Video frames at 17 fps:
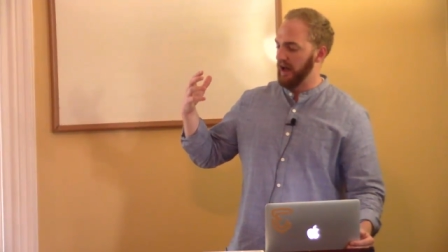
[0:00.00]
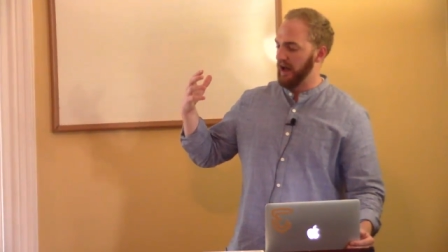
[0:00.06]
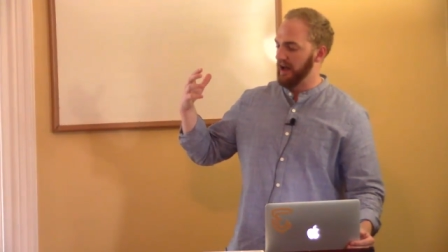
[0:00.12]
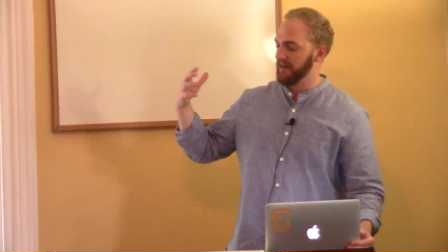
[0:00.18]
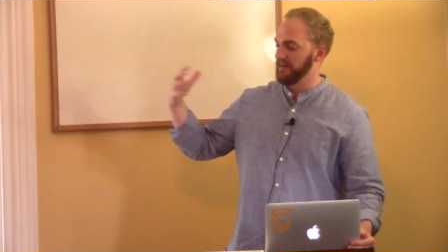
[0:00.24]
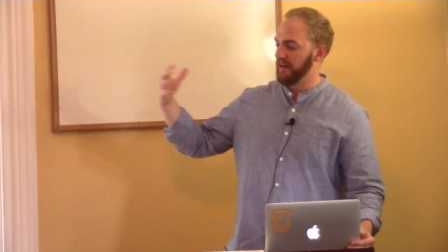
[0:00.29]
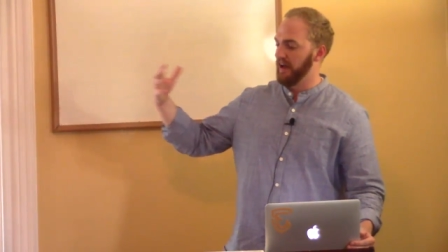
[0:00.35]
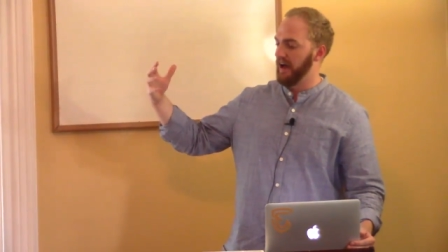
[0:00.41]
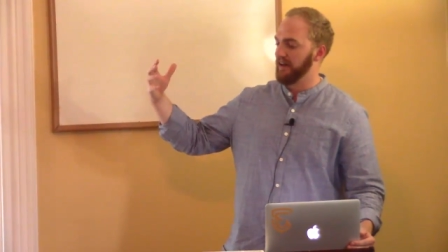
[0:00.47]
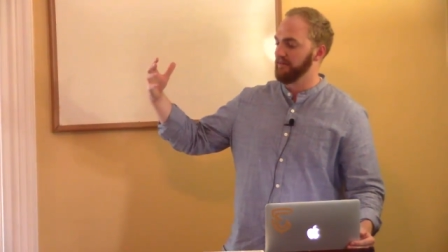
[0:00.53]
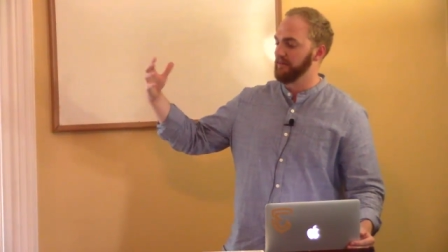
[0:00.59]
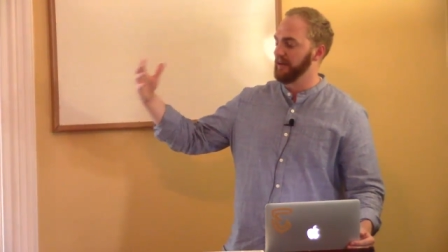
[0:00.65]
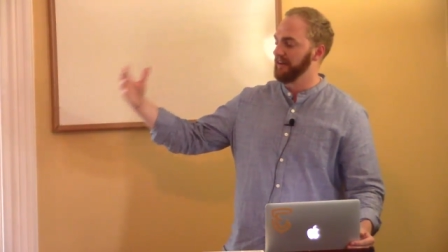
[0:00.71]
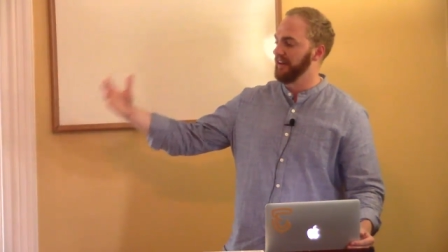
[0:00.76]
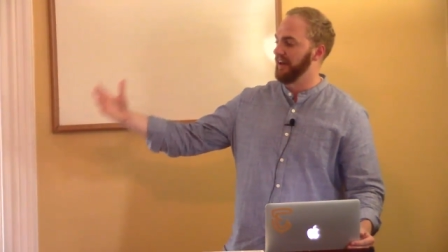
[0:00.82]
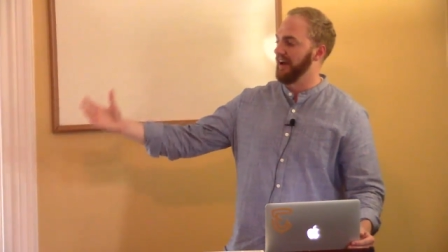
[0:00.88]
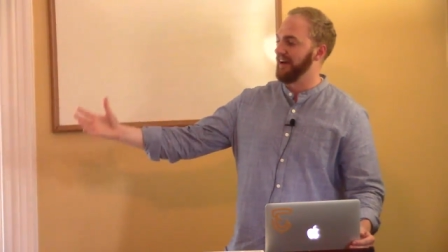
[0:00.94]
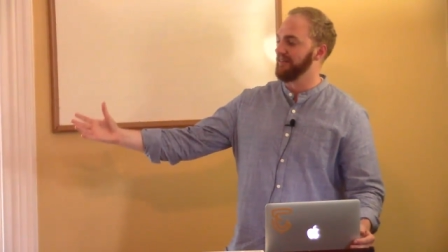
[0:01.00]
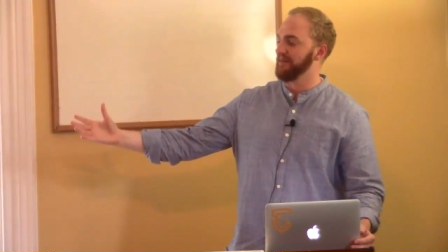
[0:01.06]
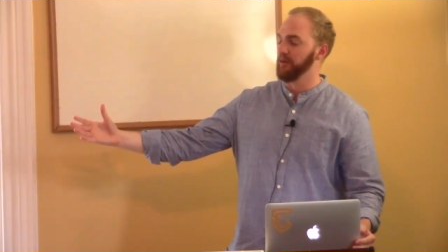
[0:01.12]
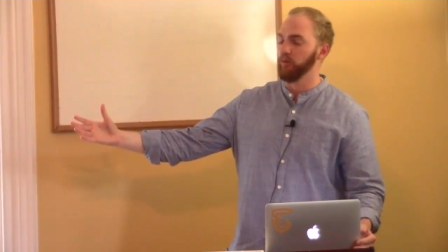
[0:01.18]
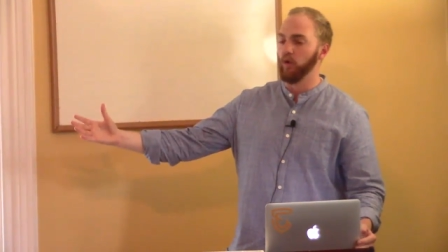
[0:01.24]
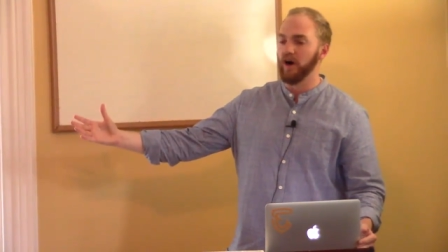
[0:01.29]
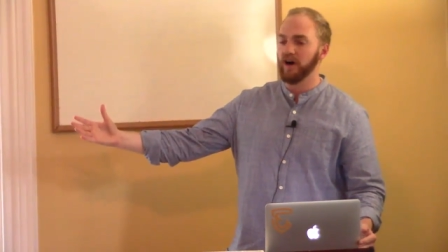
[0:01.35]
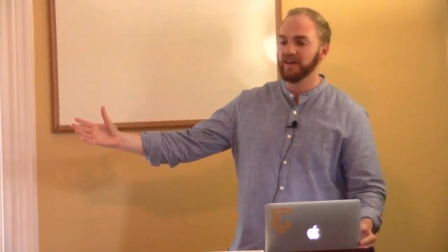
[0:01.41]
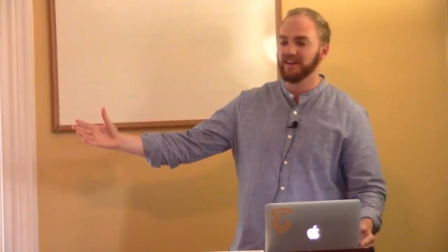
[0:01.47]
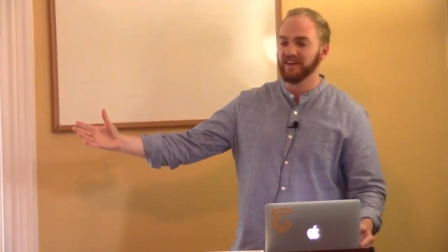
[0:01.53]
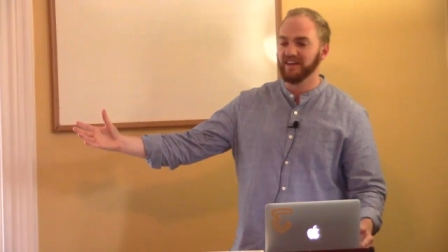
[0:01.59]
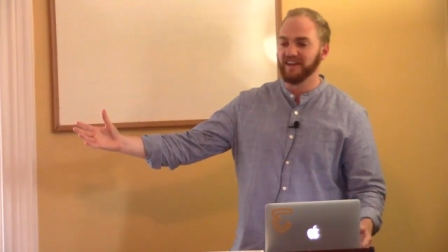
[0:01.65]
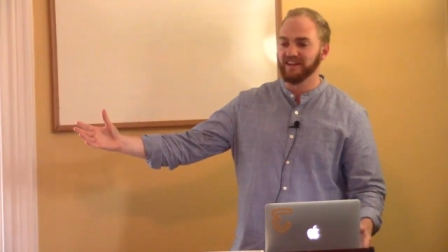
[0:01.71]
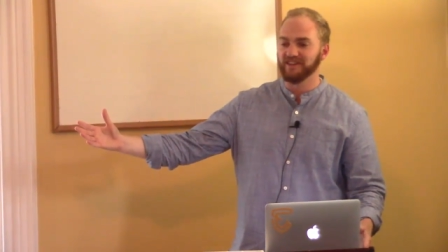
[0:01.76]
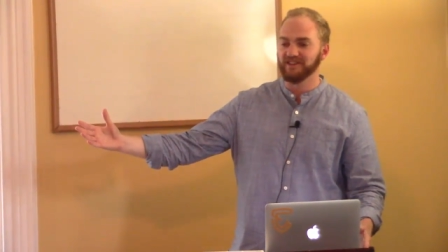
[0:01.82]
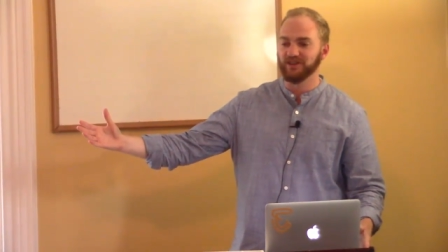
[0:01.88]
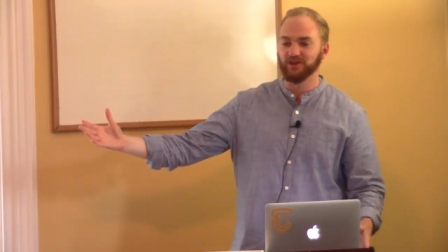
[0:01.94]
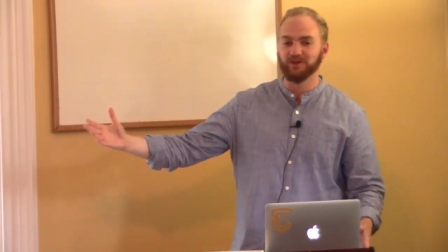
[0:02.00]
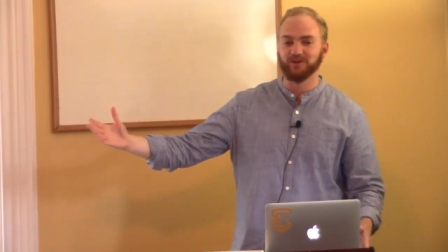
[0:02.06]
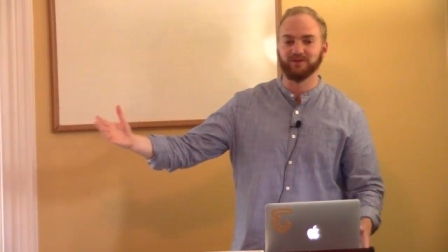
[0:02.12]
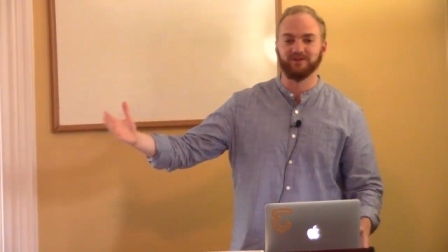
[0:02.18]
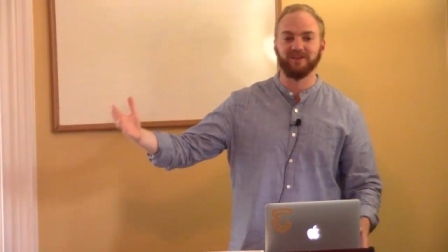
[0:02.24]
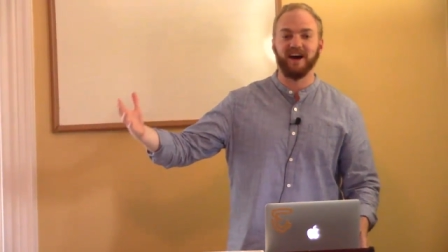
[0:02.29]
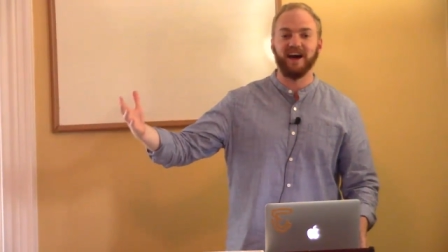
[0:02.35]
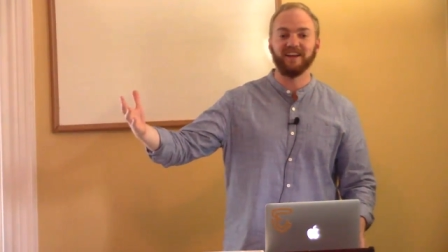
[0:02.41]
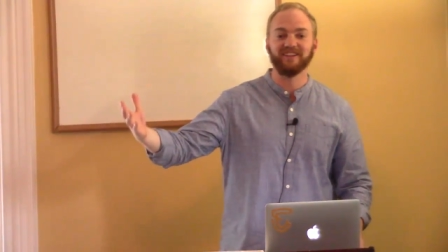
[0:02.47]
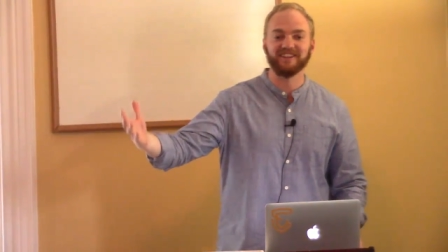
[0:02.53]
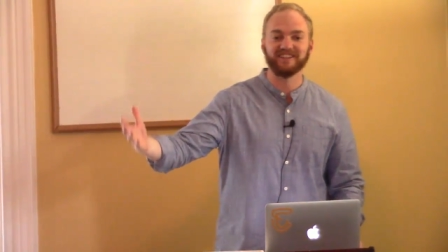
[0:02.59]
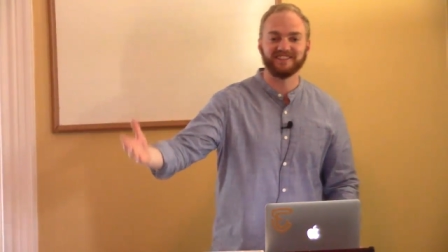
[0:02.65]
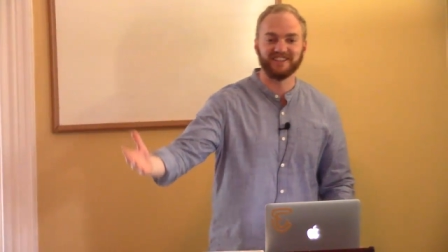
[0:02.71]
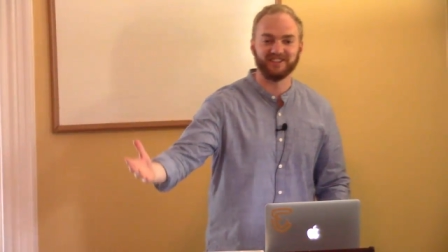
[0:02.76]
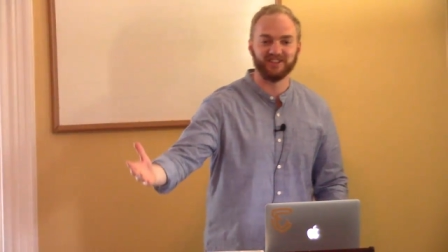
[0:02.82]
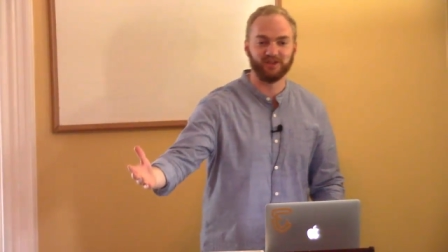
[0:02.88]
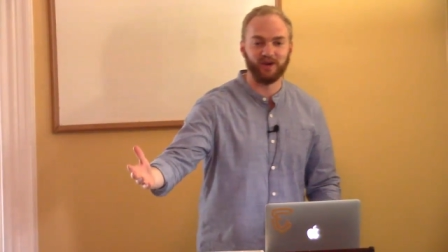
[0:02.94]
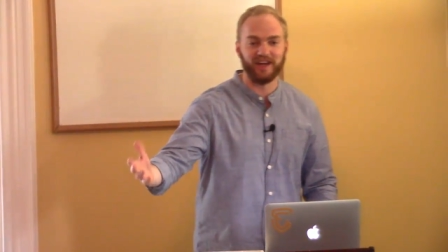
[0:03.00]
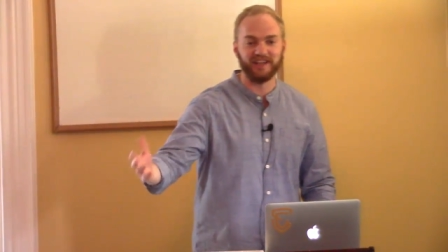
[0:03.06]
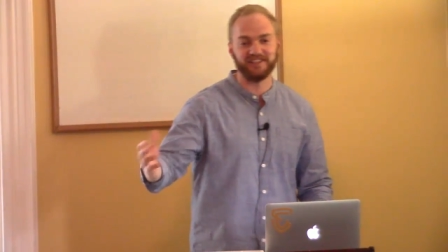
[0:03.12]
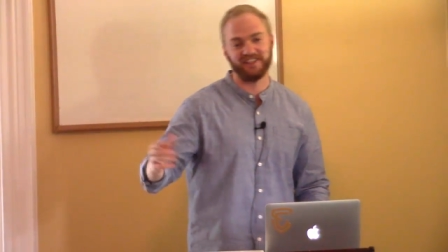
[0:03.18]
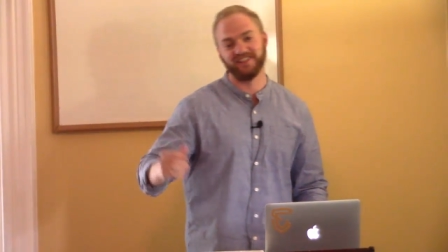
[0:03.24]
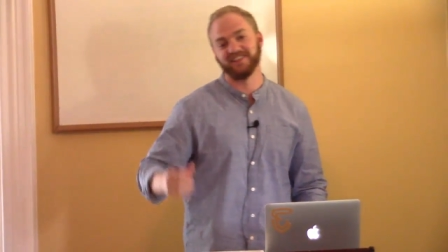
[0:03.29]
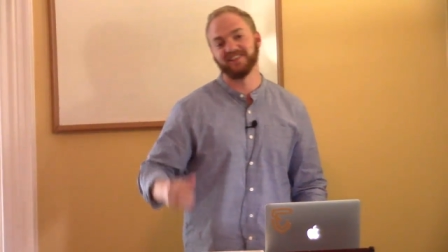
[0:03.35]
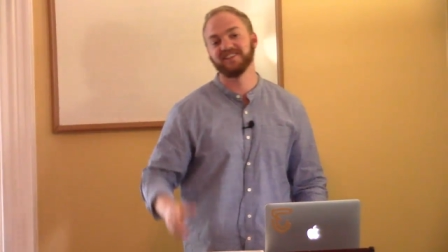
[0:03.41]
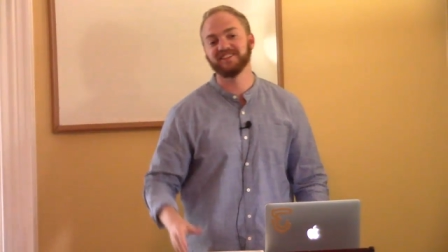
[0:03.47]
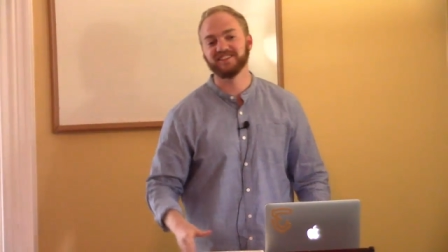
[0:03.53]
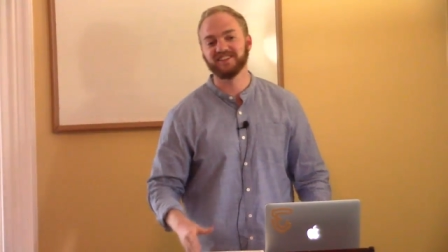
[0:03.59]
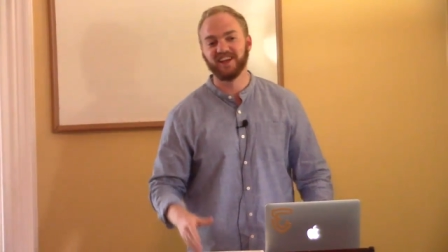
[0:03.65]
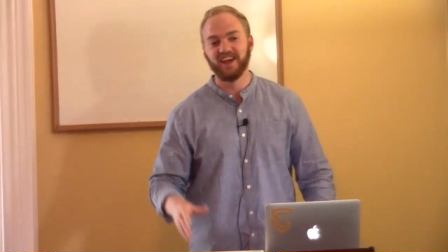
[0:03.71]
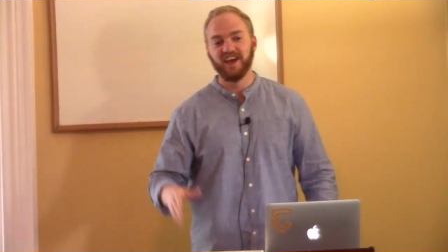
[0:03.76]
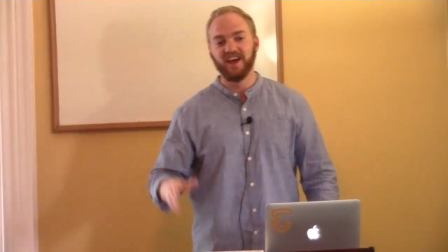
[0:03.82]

I, have been, I've been walking into violent situations.